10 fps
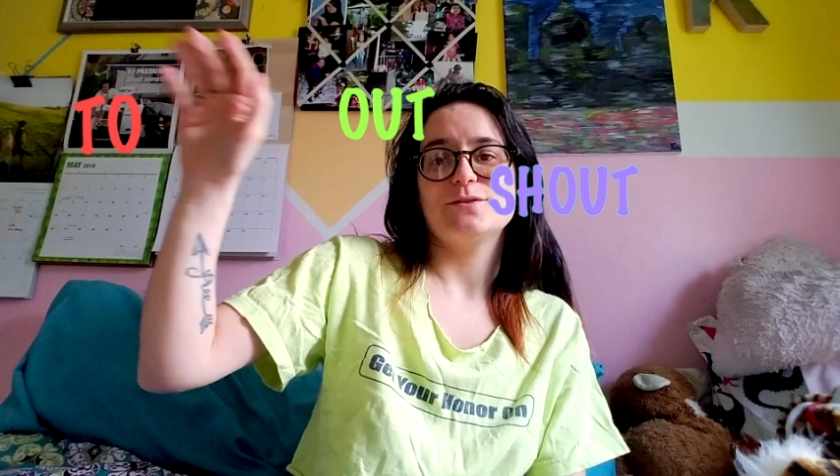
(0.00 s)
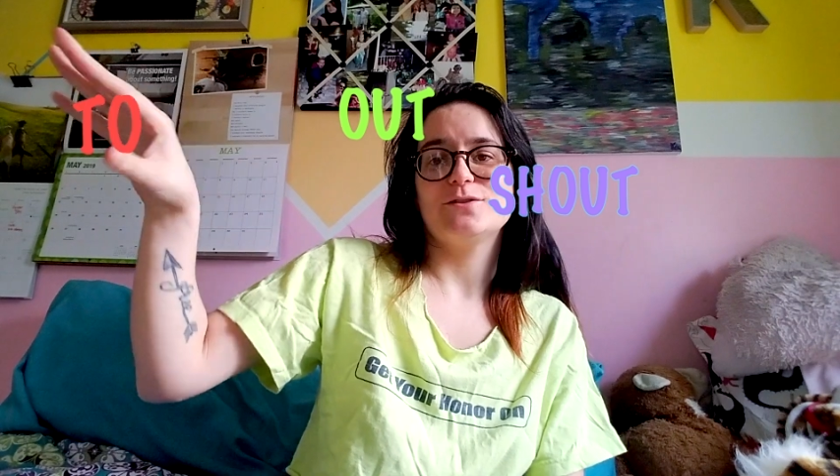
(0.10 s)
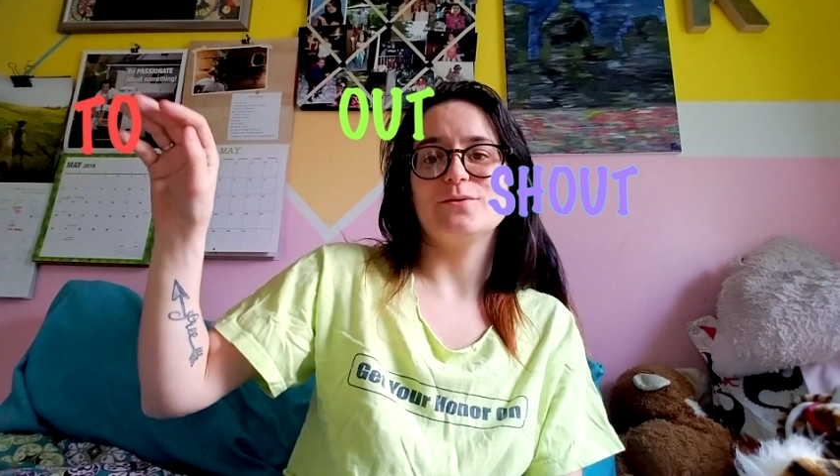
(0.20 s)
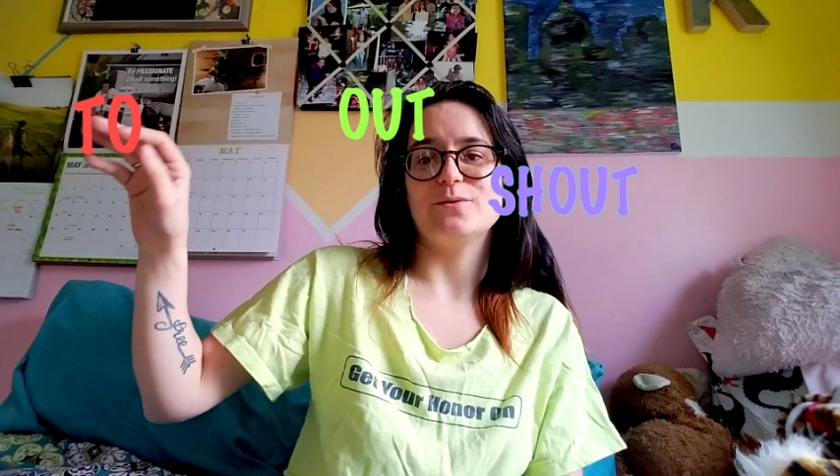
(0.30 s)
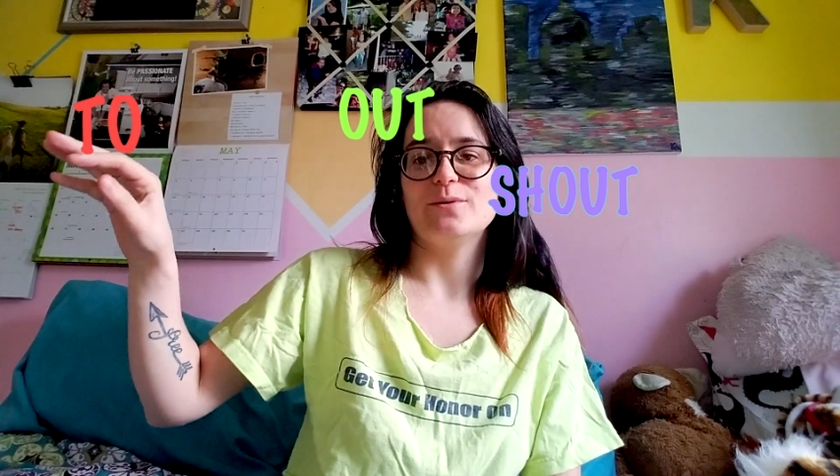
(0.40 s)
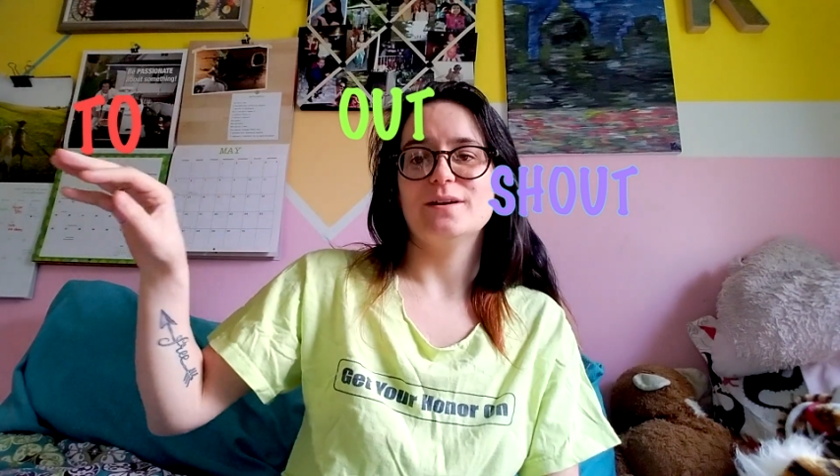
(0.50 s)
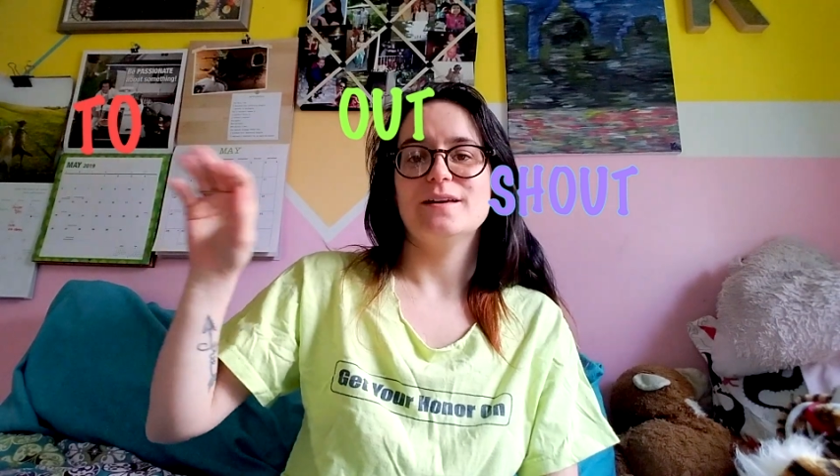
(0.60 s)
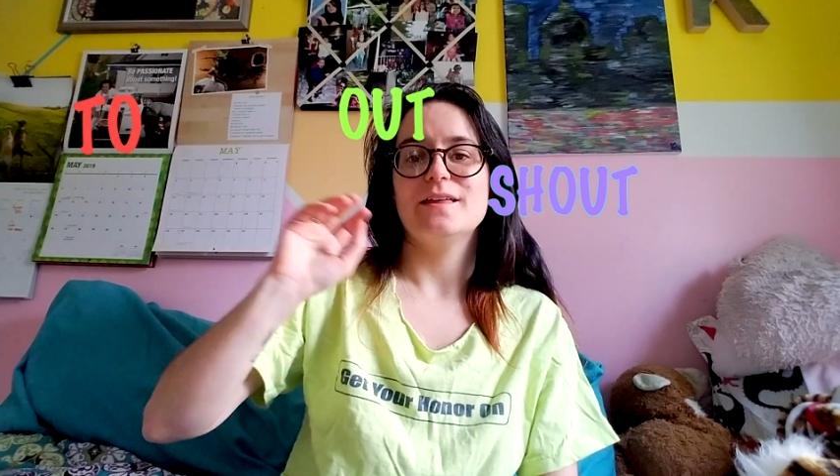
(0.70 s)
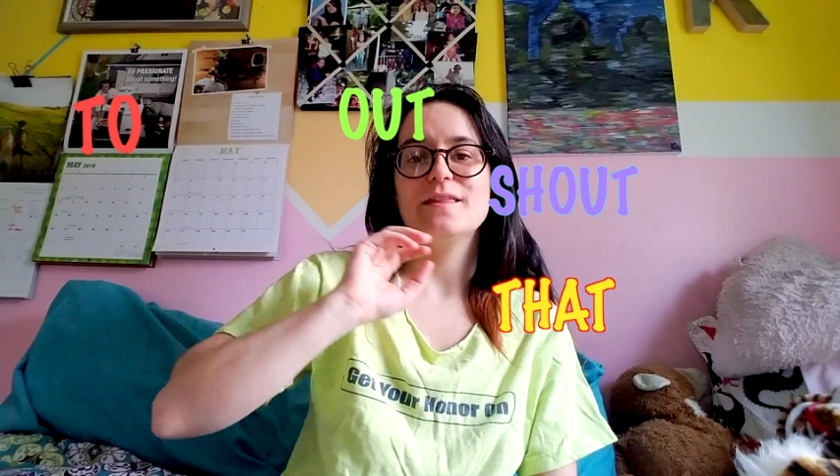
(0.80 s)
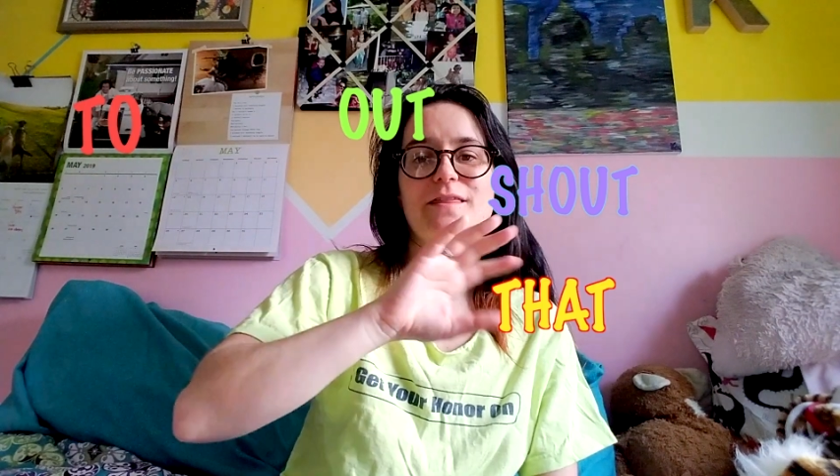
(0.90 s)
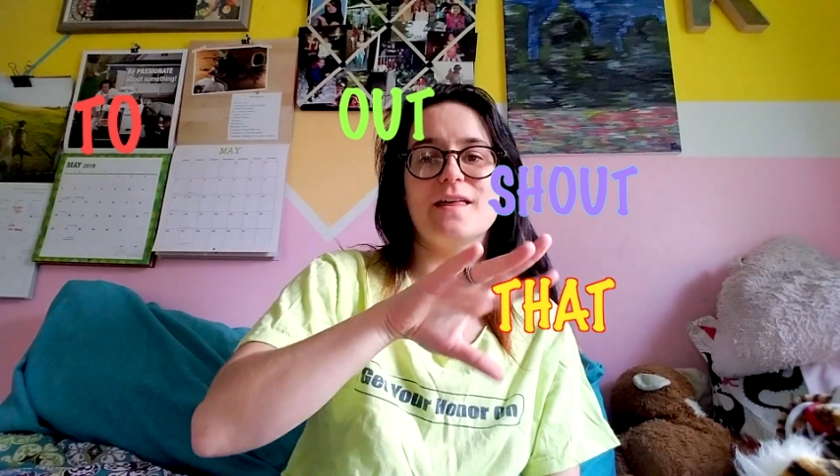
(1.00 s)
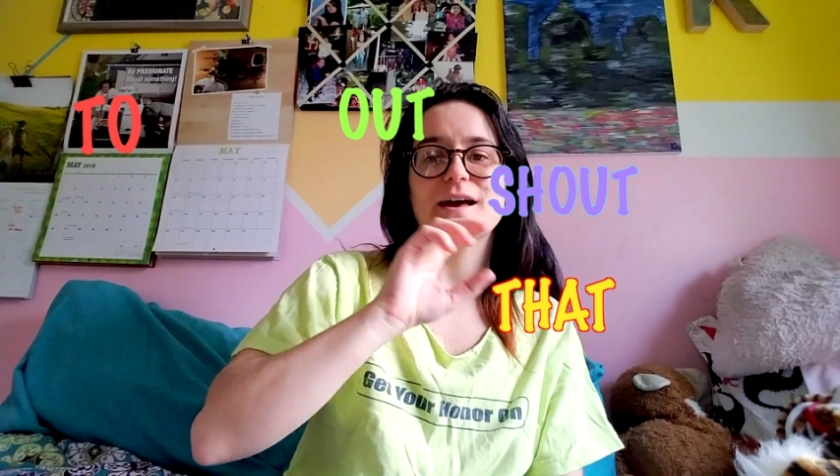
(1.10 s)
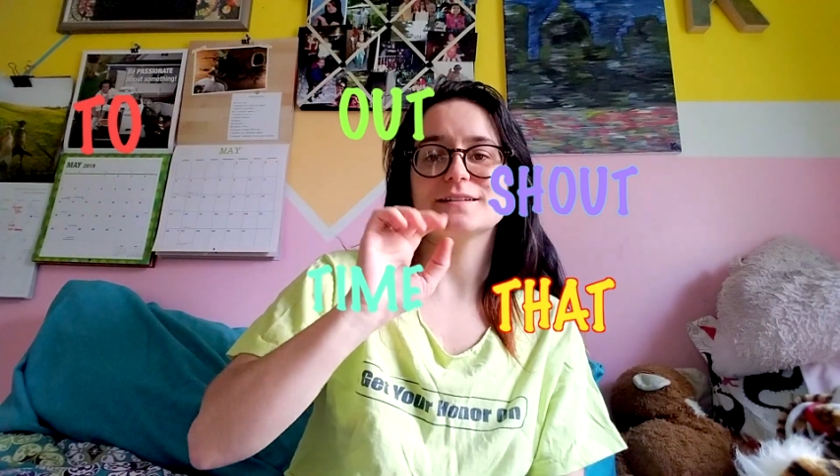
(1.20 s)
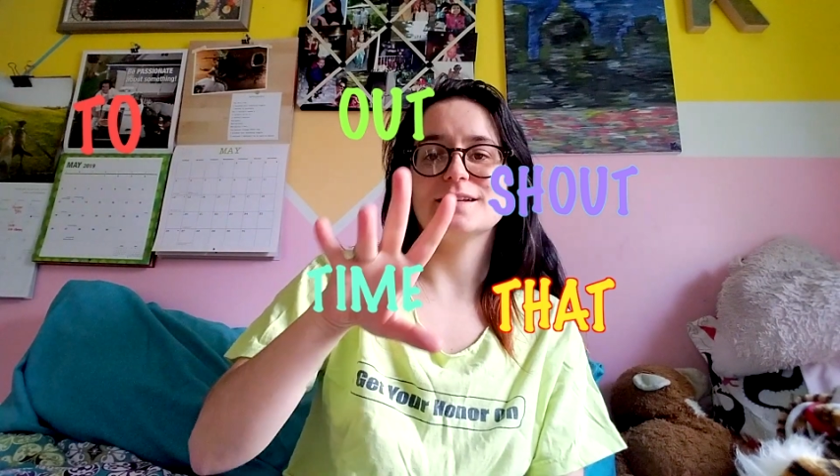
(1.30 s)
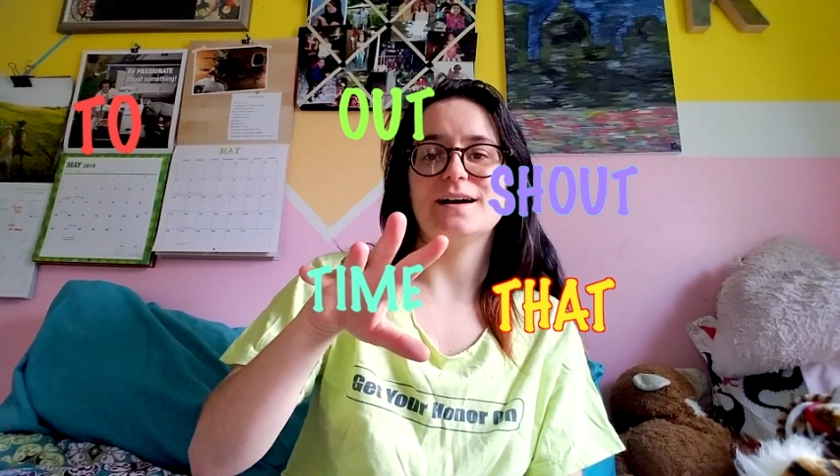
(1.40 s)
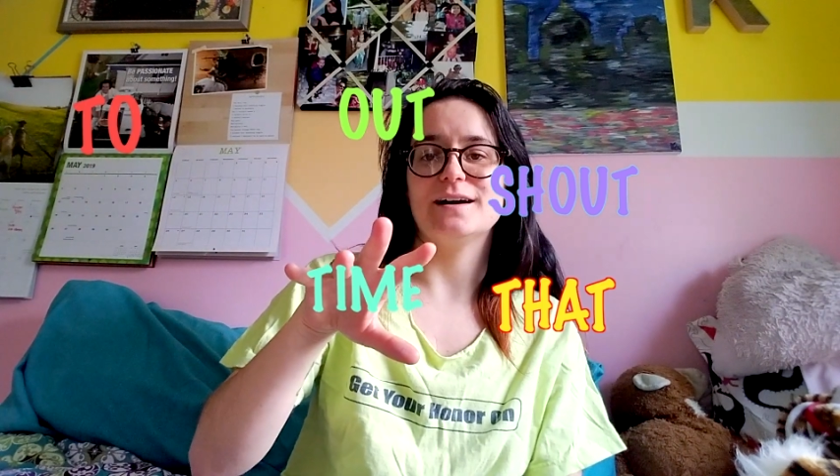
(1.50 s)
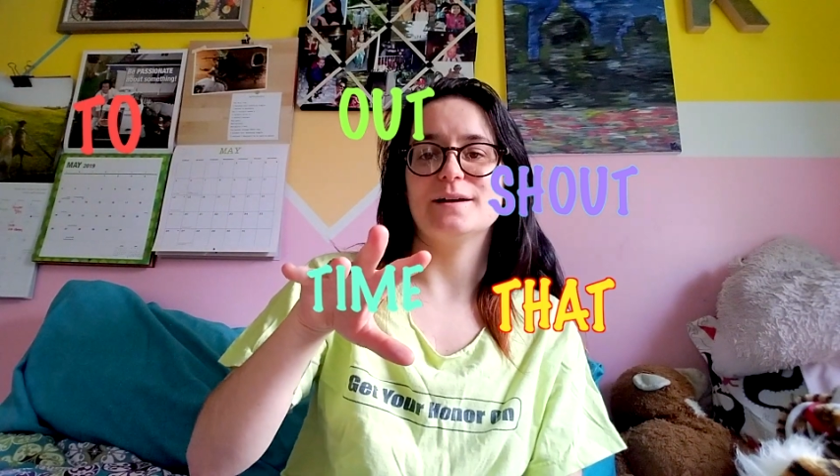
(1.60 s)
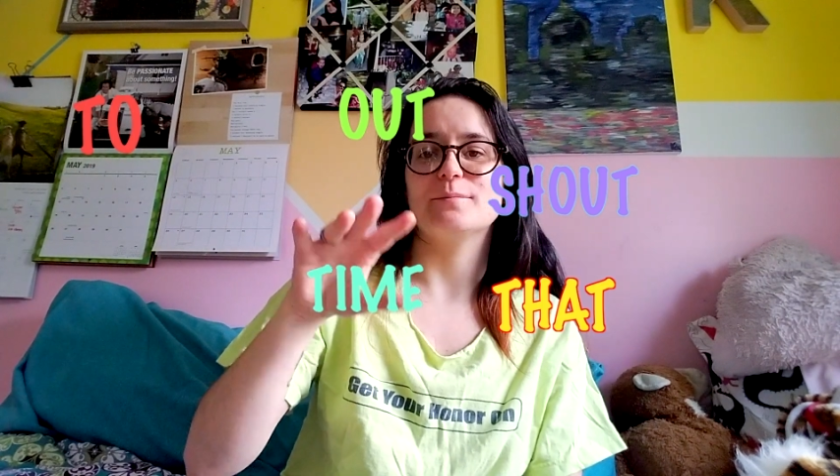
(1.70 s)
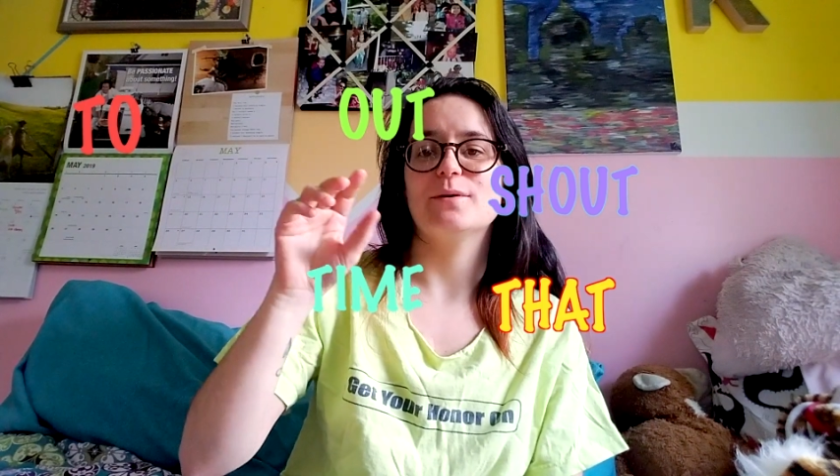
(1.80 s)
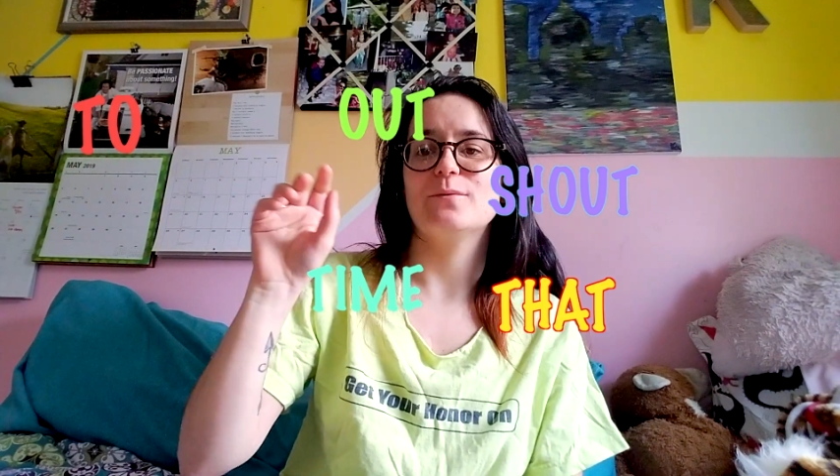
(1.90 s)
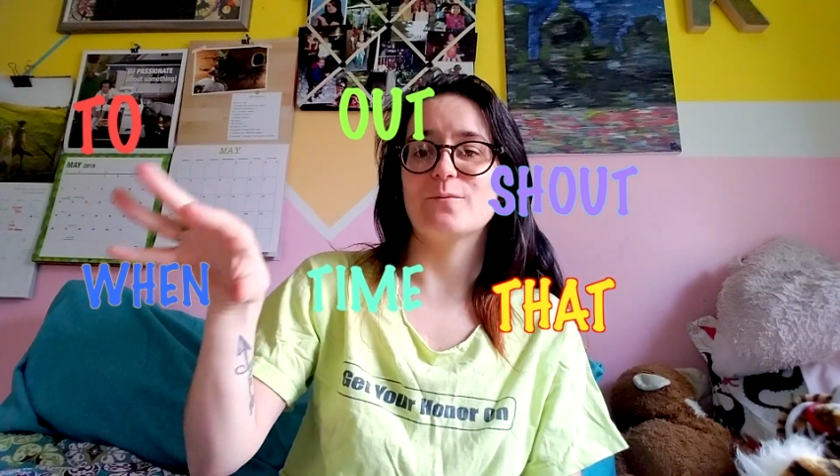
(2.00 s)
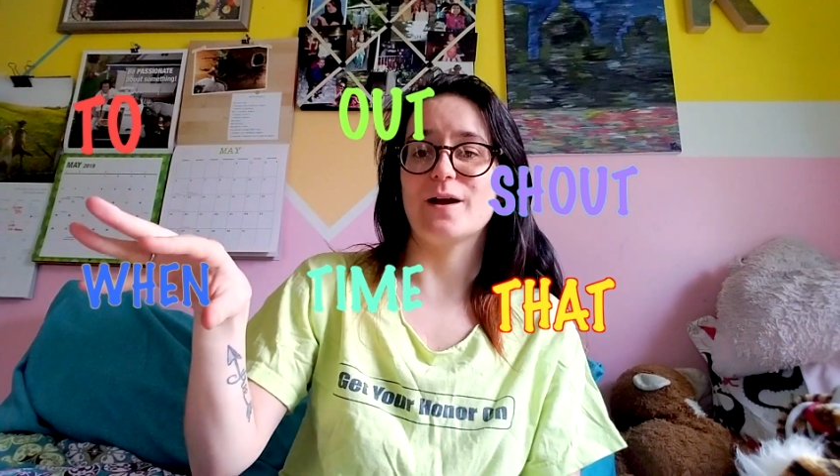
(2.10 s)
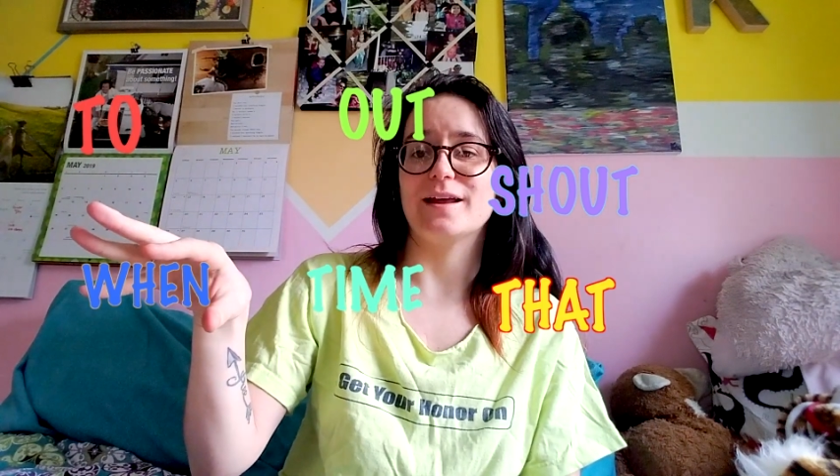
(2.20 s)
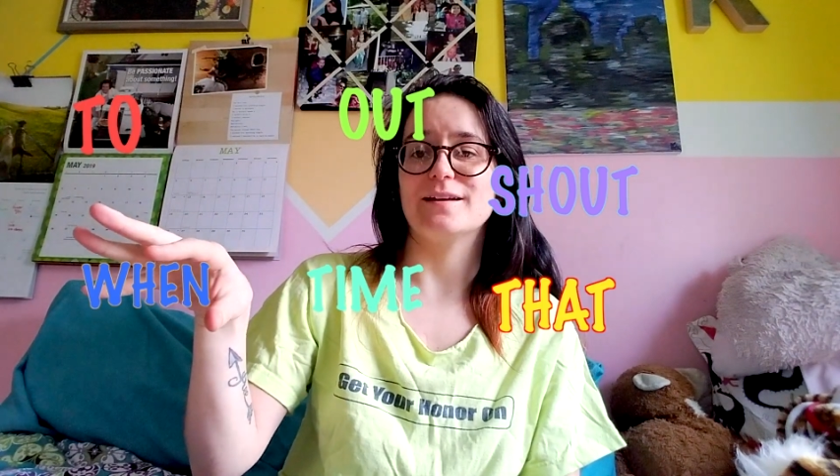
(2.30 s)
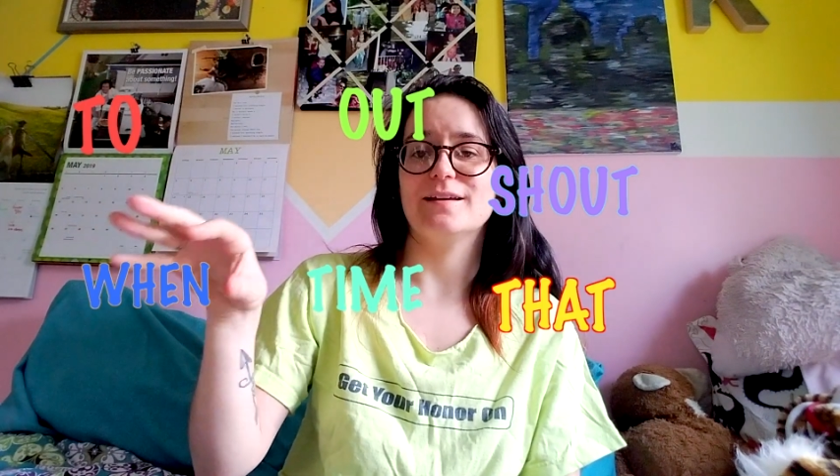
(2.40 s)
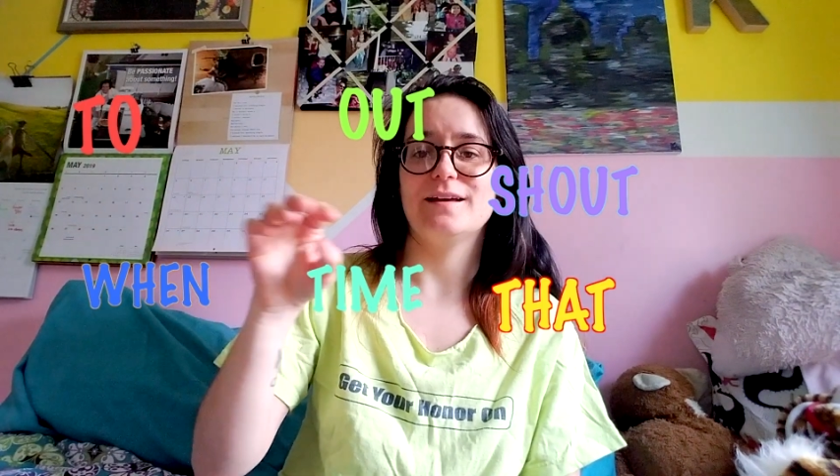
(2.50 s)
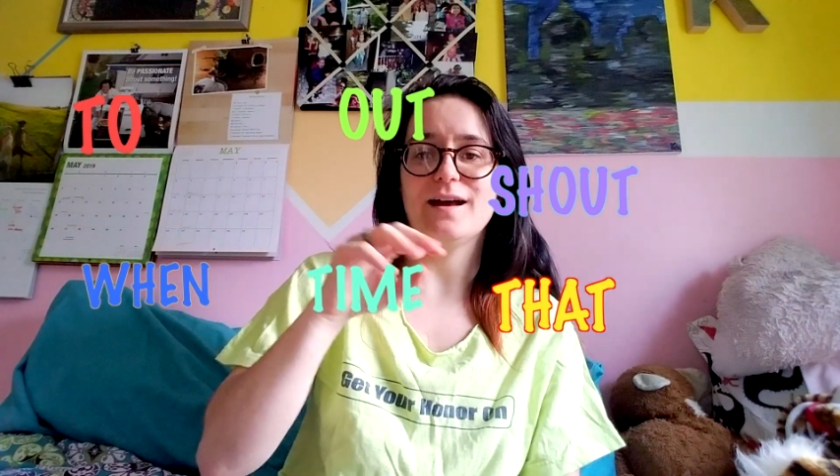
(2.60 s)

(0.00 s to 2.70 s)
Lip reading: to That Time When